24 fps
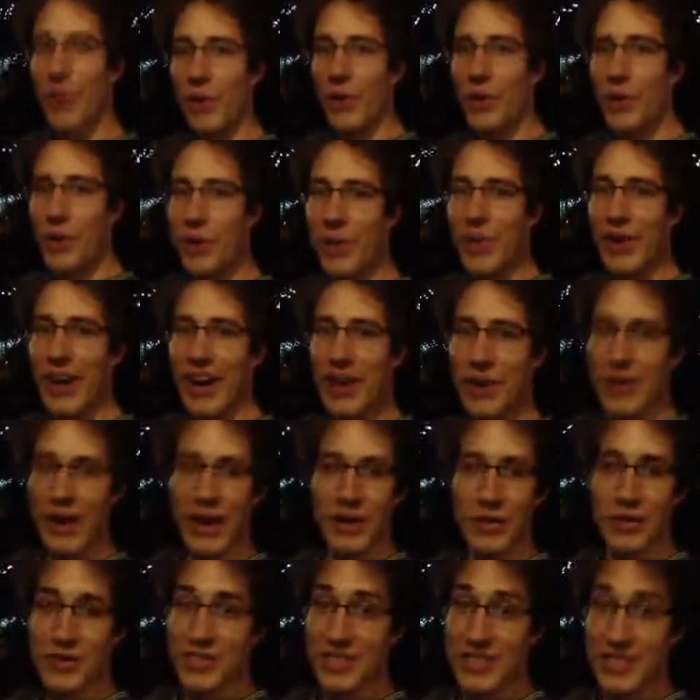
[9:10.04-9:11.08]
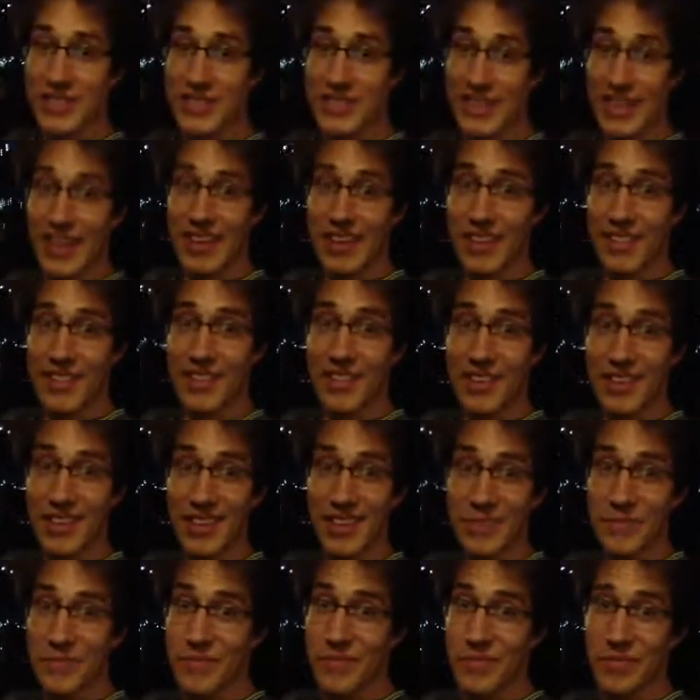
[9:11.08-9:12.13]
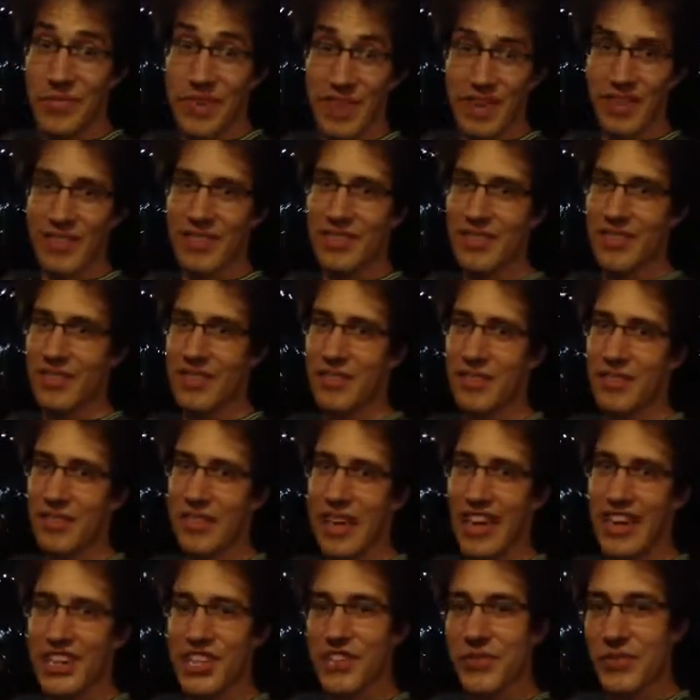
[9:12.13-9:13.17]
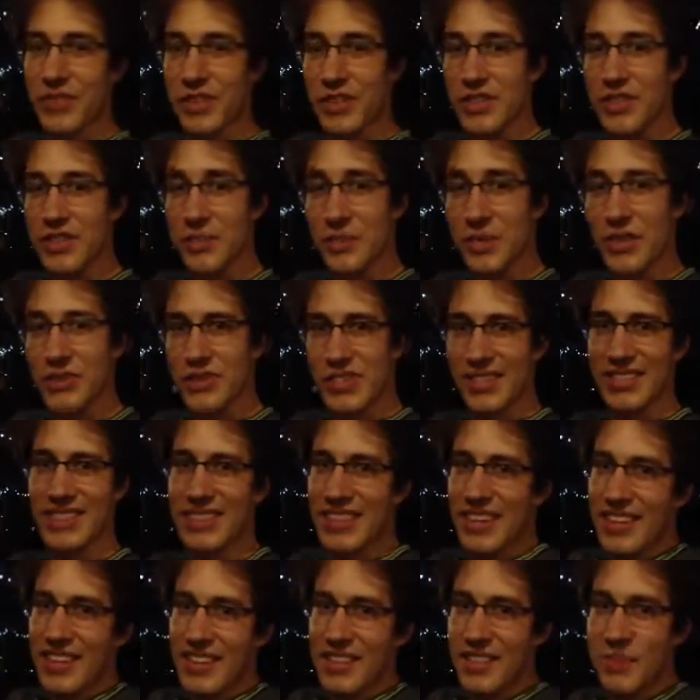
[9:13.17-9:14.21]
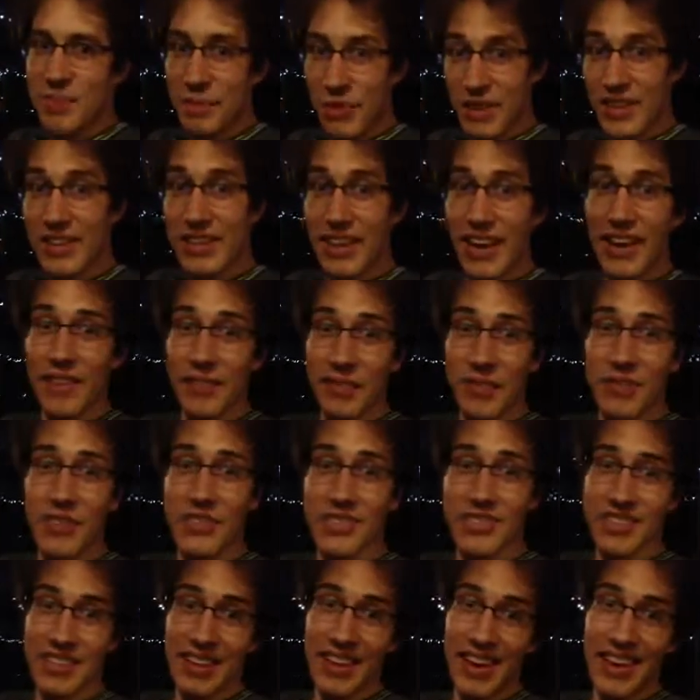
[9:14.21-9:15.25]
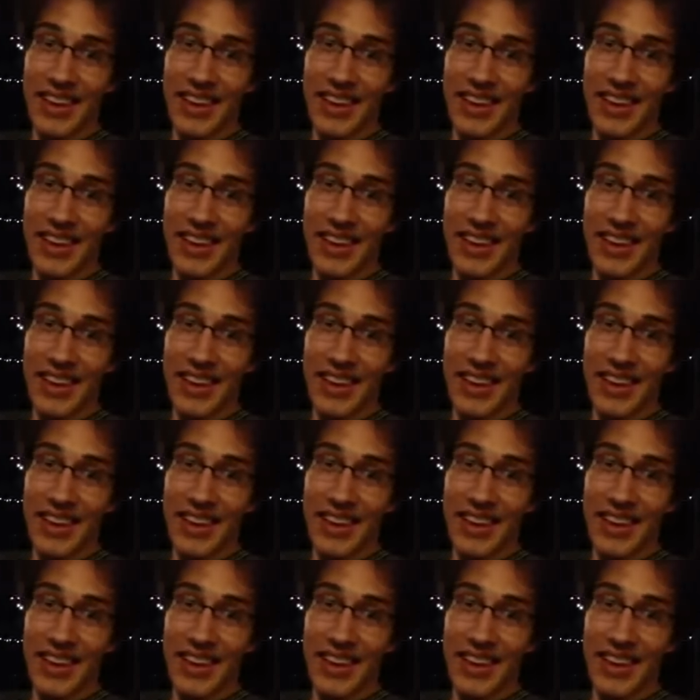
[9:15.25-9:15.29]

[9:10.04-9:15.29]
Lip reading: Oh, I was just saying that Nashville's music scene is pretty diverse,